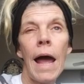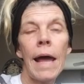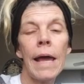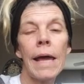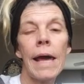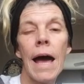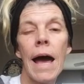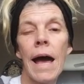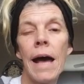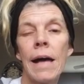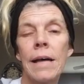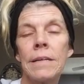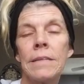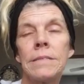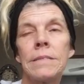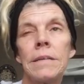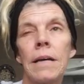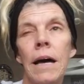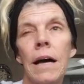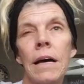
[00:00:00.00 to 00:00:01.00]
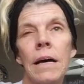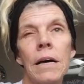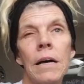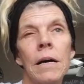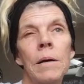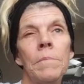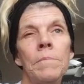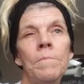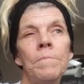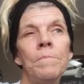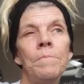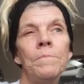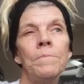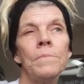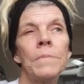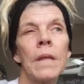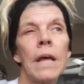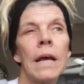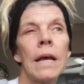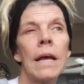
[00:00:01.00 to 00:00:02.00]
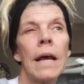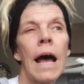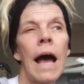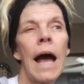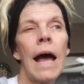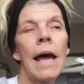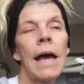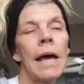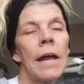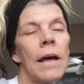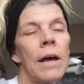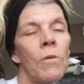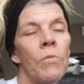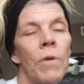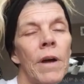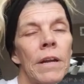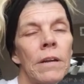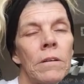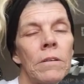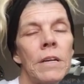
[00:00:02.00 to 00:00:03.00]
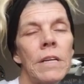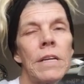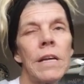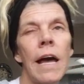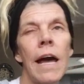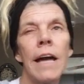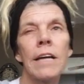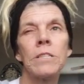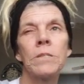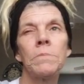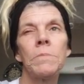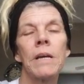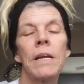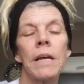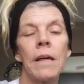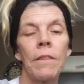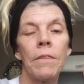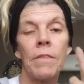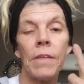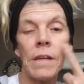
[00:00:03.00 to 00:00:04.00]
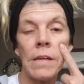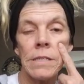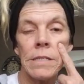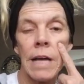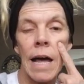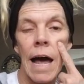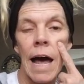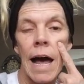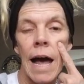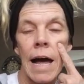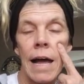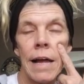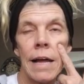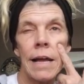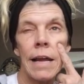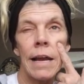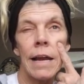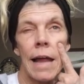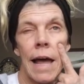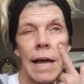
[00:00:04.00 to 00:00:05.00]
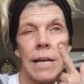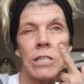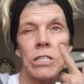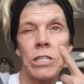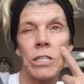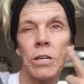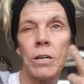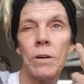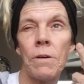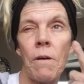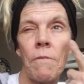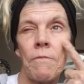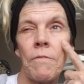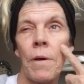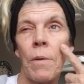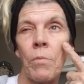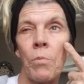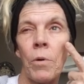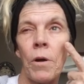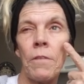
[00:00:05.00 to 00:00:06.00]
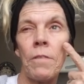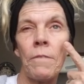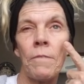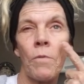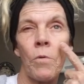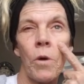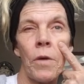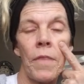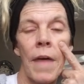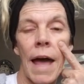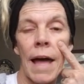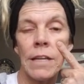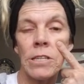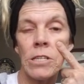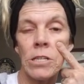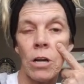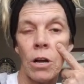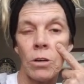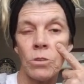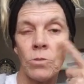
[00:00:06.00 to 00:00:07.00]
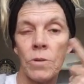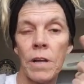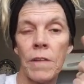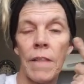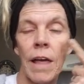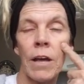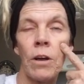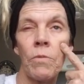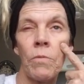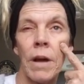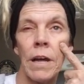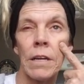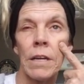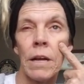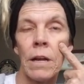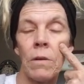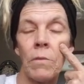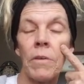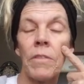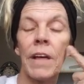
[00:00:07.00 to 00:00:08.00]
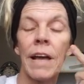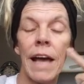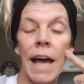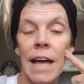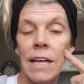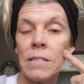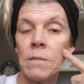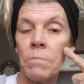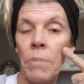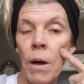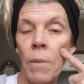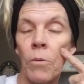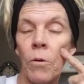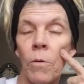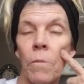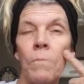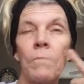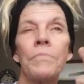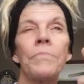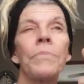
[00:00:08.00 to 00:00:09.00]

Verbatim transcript: Hey guys, um, I had a retinal detachment in this eye last year on February the 4th. I had surgery and they corrected it with a gas bubble.